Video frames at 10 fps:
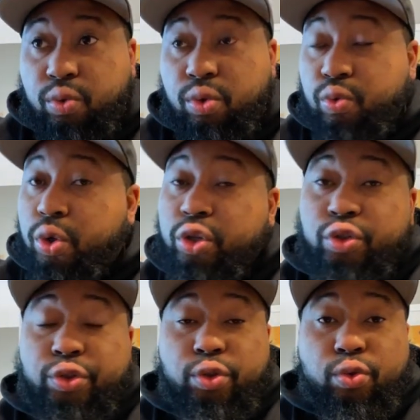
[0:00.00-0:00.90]
it's one
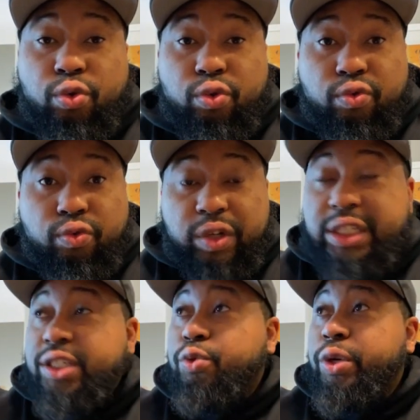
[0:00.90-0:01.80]
of those
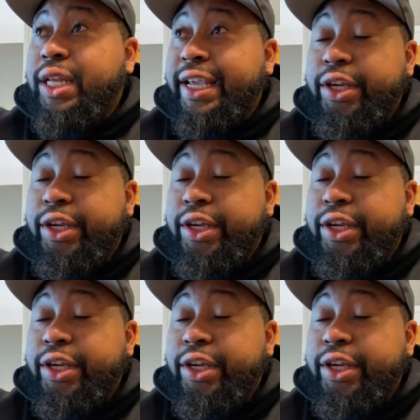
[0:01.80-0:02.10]
reasons where,